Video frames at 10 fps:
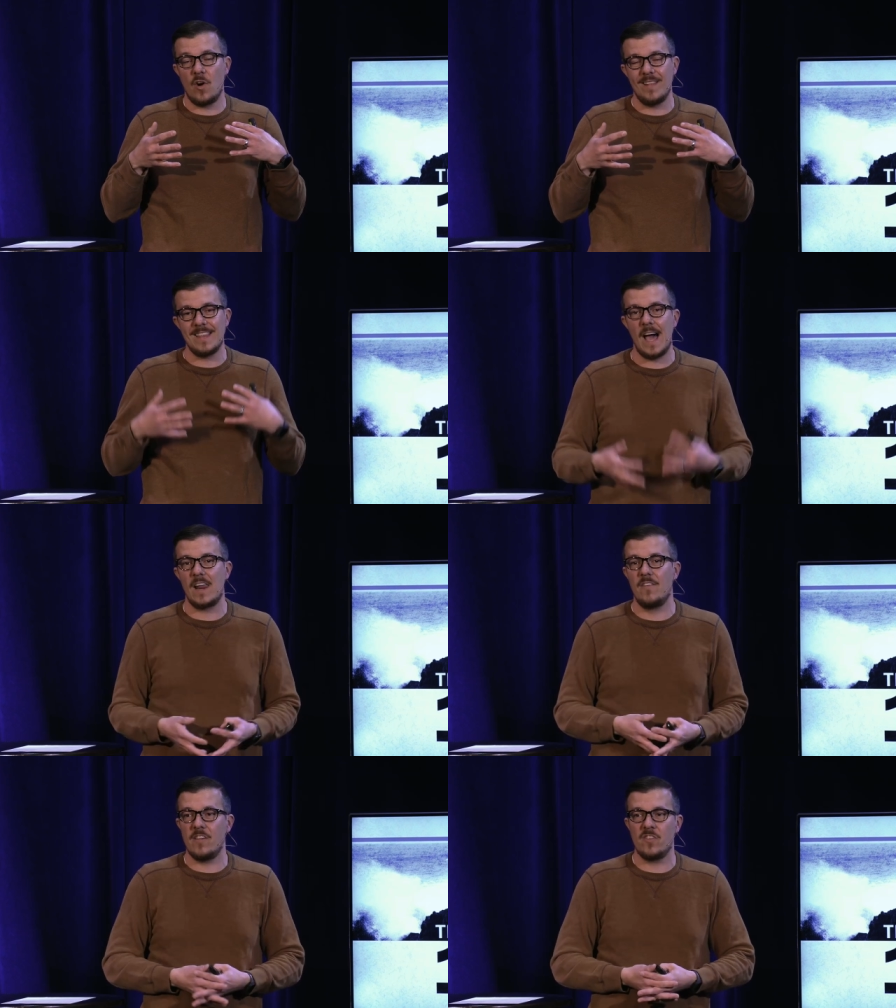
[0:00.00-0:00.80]
for a
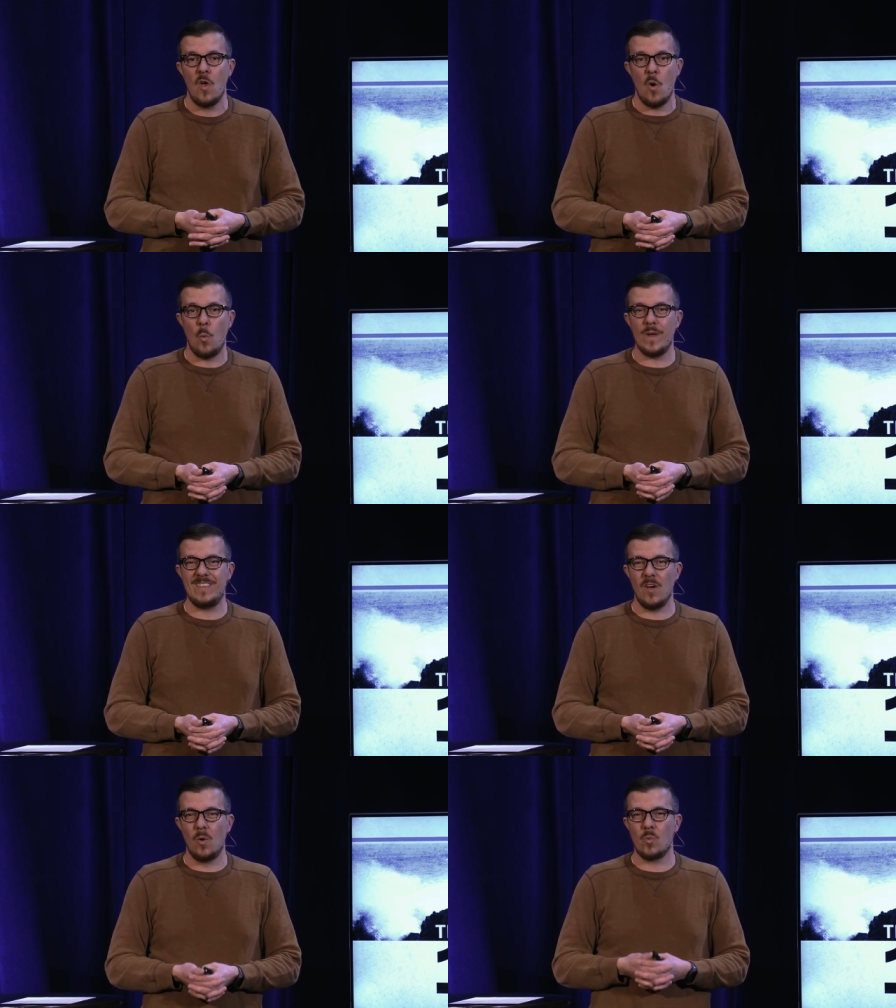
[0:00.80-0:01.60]
lot of us, we
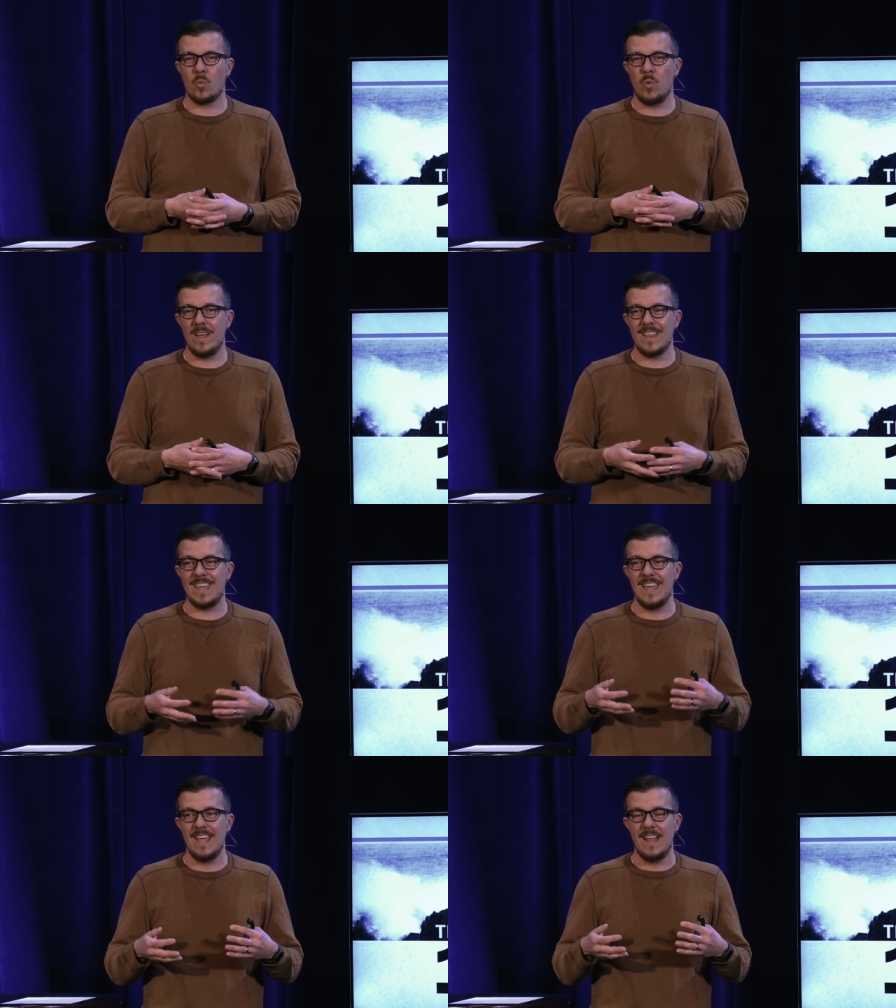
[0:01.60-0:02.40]
don't
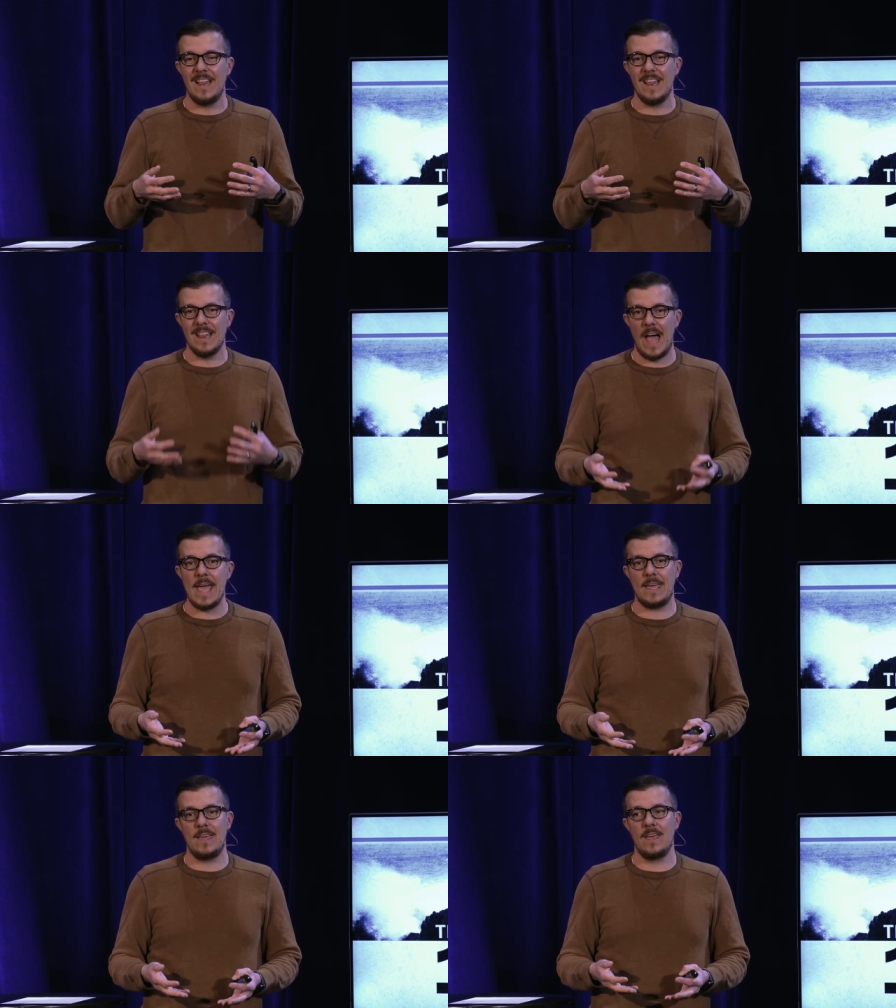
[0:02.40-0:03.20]
really
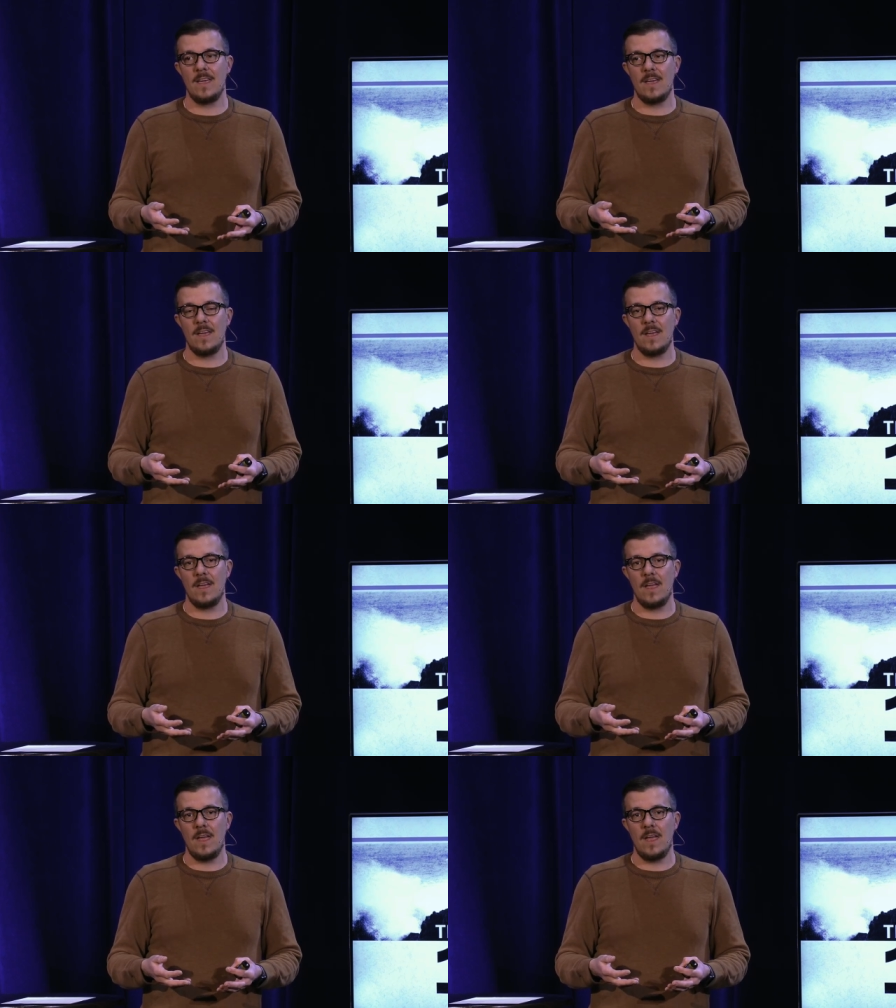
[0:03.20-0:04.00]
like.
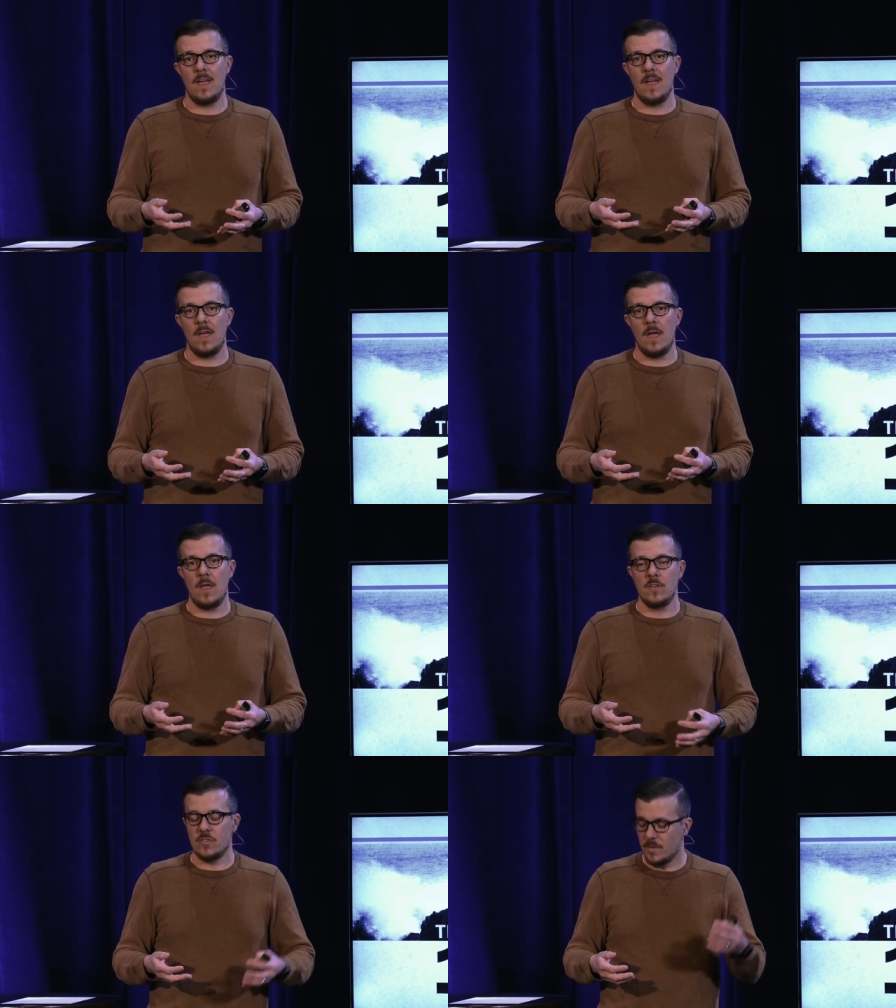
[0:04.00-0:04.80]

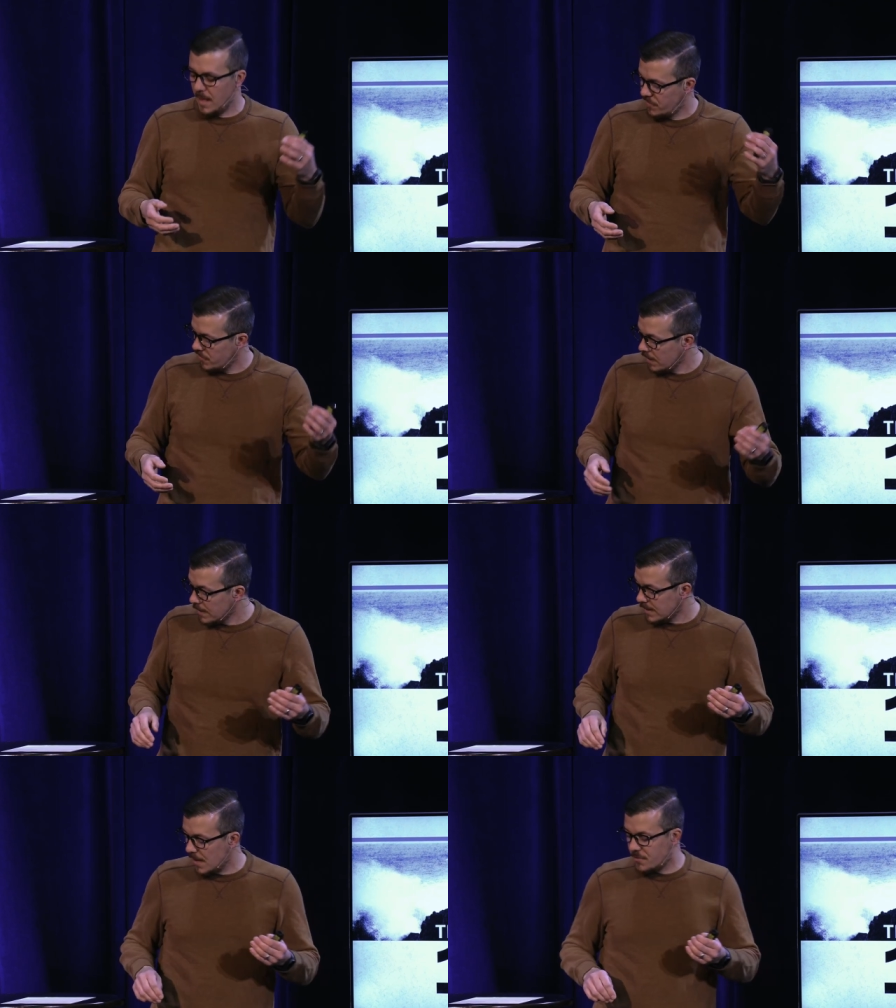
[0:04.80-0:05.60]
So let's
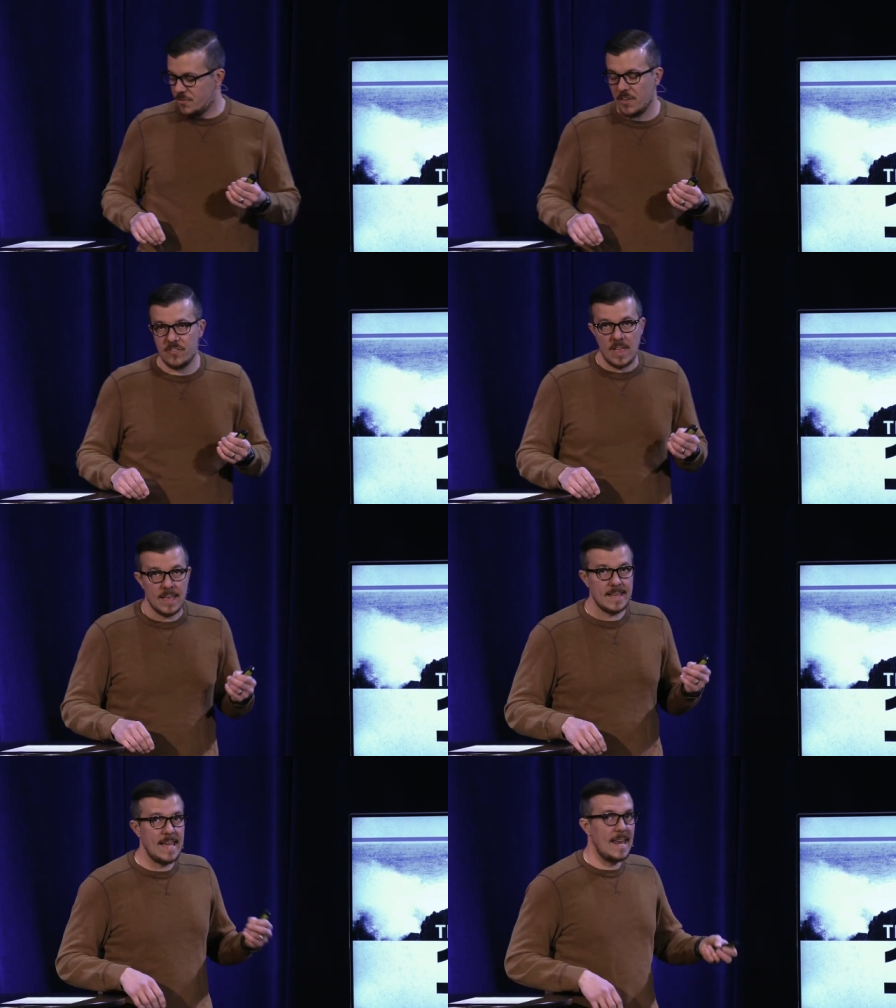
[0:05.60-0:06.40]
let's just
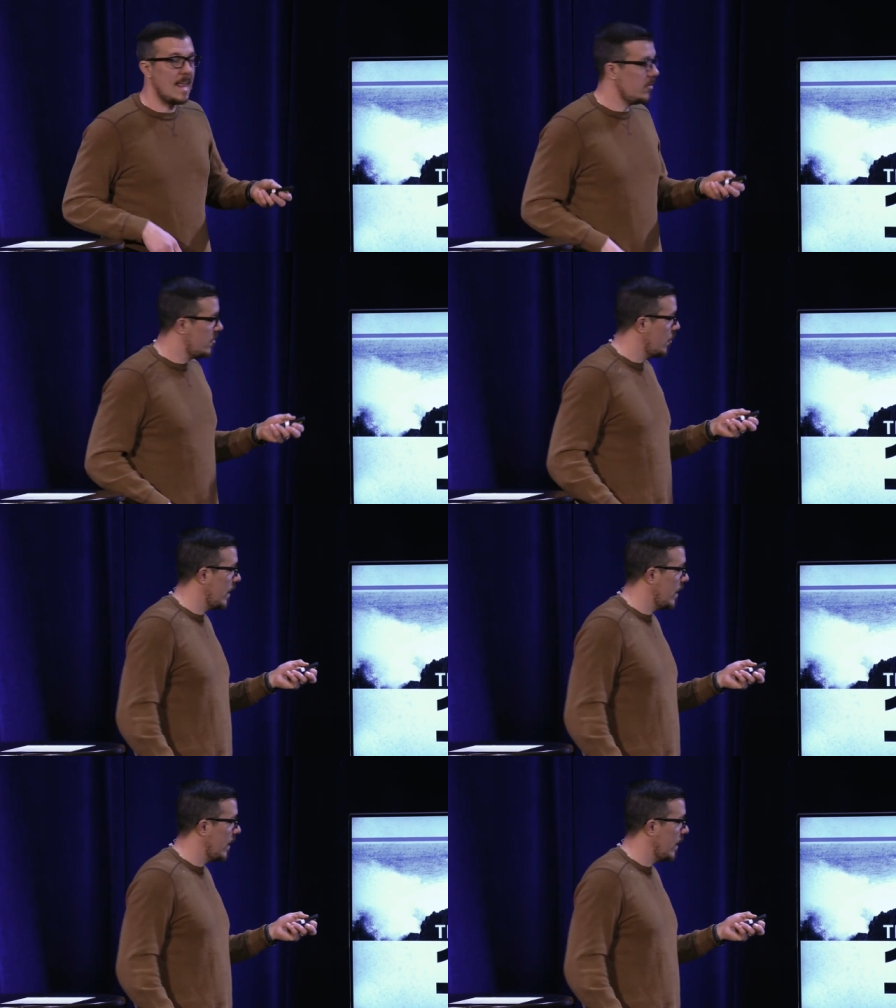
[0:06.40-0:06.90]
get into